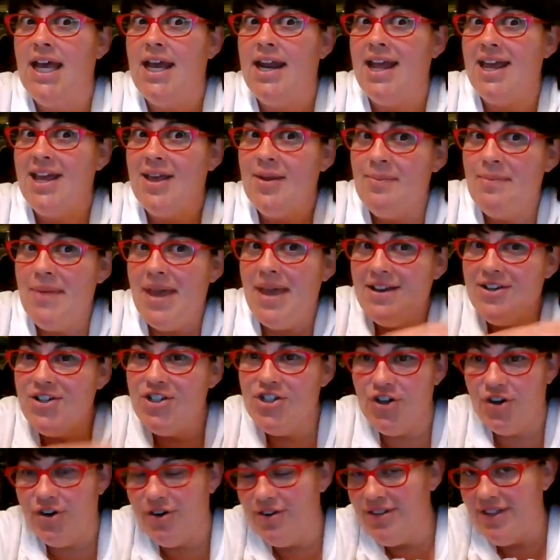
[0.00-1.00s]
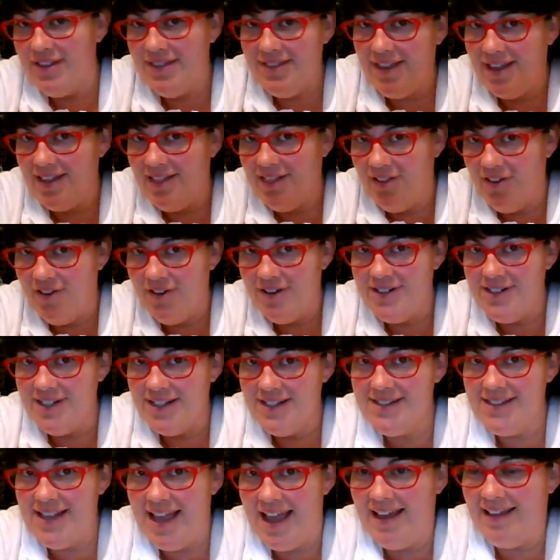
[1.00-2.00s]
and I could make sure that they looked
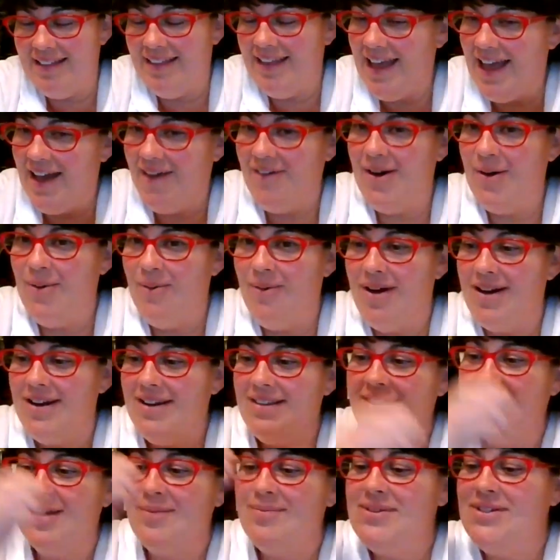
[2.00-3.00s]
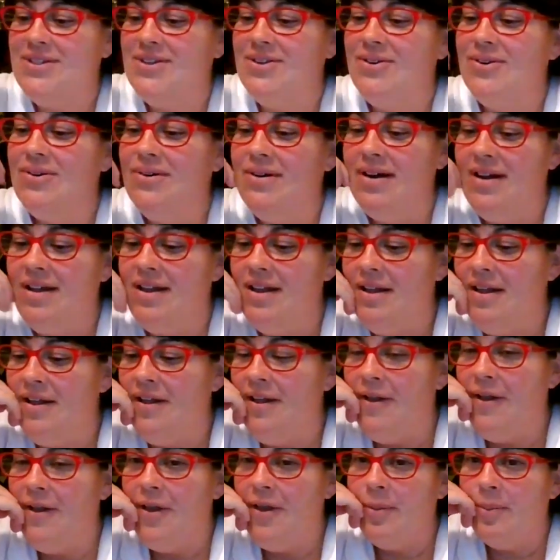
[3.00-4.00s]
exactly how I wanted them to,
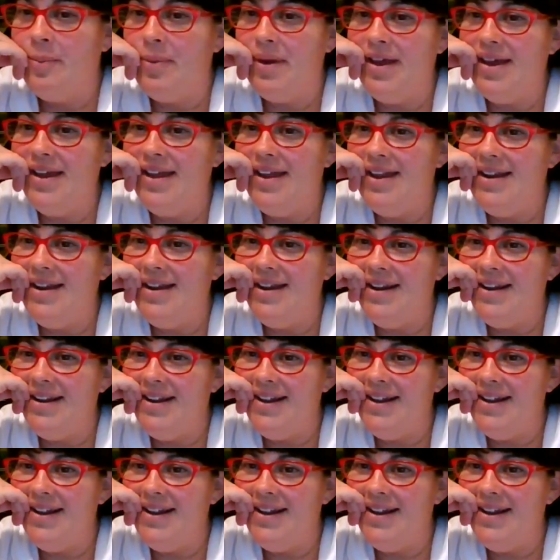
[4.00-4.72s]
but